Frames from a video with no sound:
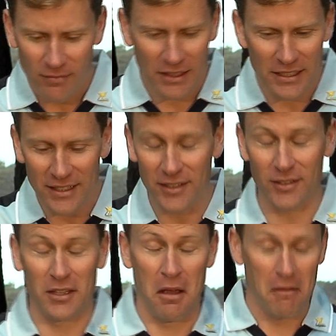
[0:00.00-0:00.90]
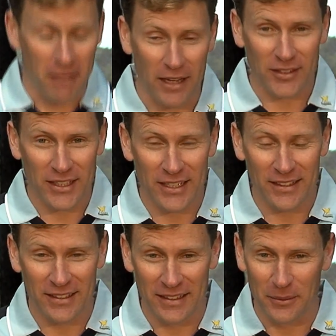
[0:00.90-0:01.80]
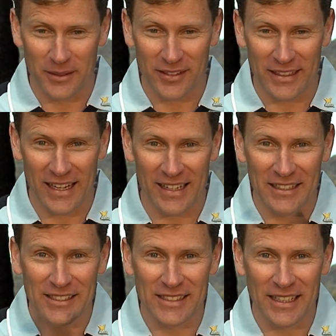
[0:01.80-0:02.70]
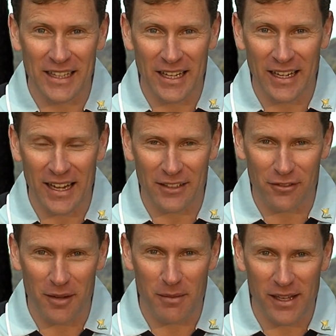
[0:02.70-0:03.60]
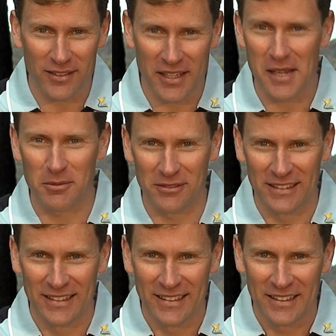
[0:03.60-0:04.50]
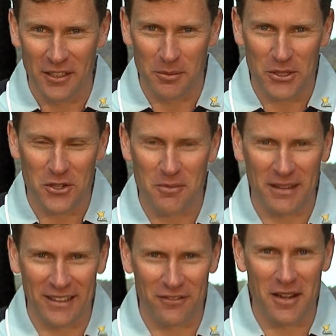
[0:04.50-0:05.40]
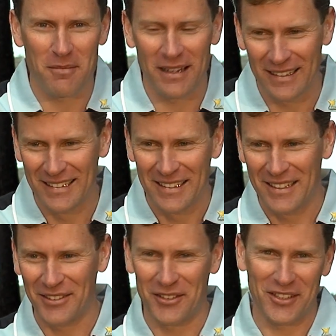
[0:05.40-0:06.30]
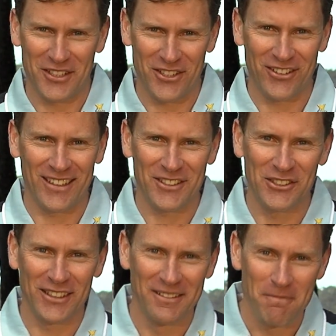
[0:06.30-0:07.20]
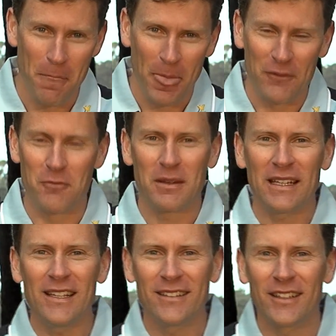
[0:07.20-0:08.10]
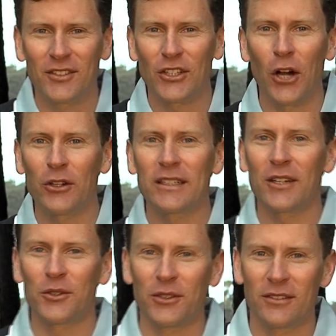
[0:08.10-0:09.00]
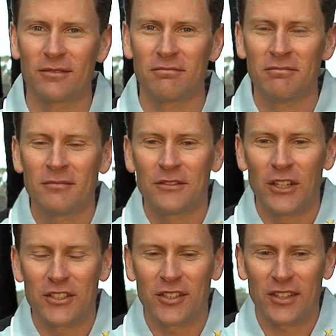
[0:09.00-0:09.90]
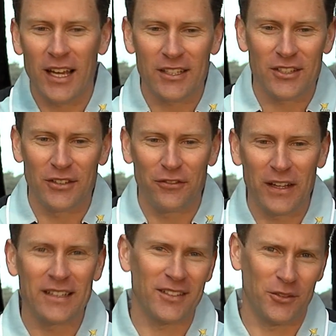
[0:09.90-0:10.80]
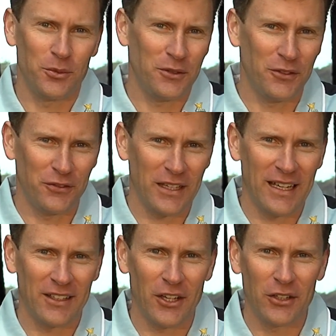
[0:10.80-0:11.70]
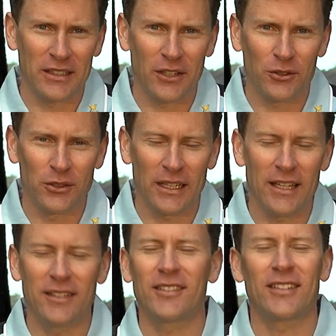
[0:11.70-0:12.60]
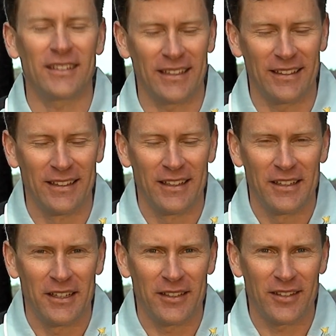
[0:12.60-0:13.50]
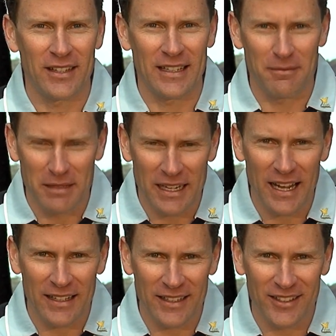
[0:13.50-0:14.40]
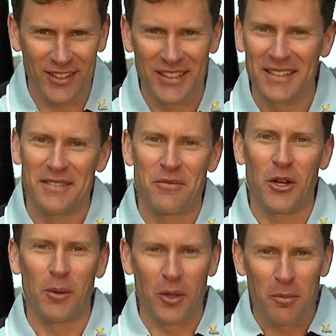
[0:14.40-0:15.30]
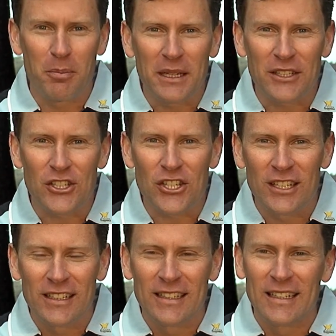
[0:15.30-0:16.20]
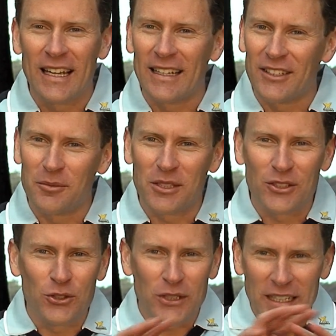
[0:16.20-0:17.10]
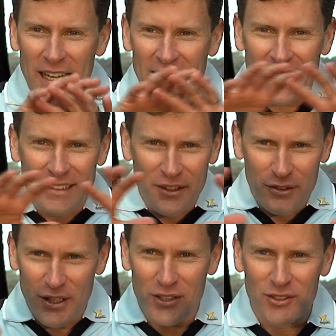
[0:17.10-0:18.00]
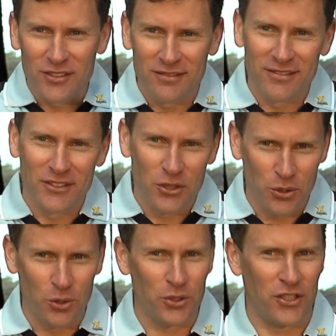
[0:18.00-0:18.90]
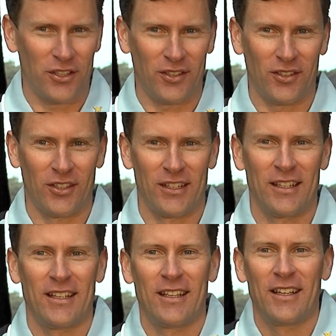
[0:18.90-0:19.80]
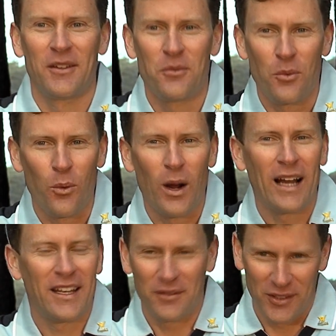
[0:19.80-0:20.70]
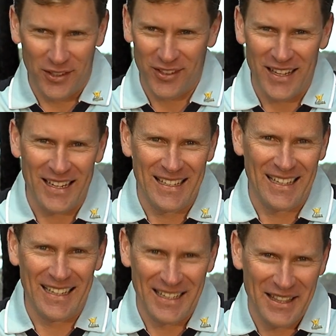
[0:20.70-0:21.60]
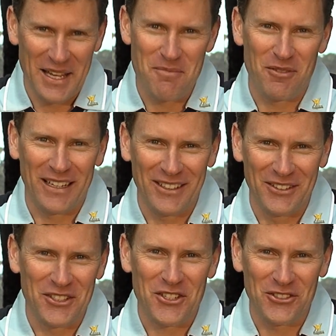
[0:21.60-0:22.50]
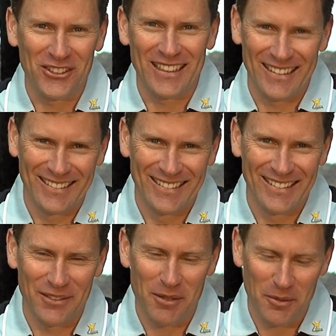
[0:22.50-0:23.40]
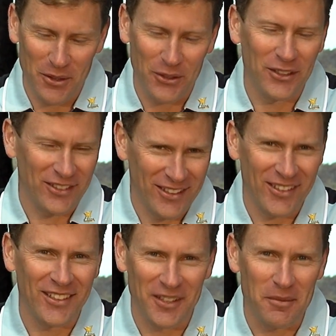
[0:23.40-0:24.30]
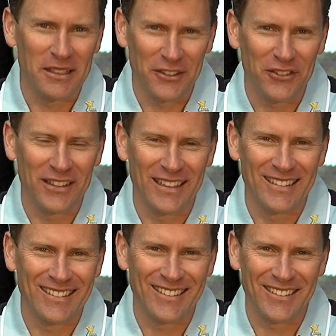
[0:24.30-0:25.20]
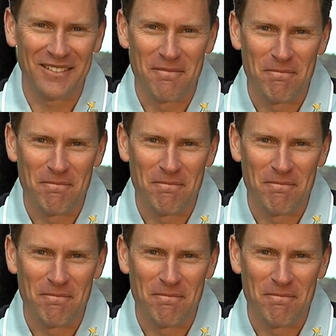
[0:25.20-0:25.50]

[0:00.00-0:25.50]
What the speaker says: he is, as a kid, once again, sitting there at Grandma's table. Now, I'm assuming that Grandma isn't such a great cook. For me, it's coconut oil. If I just catch the faintest whiff of coconut oil, instantly, it's the mid-80s, I'm on the beach, and I'm just looking out over those gorgeous waves as they break on the shore there. You probably thought I was going to say something different there, didn't you?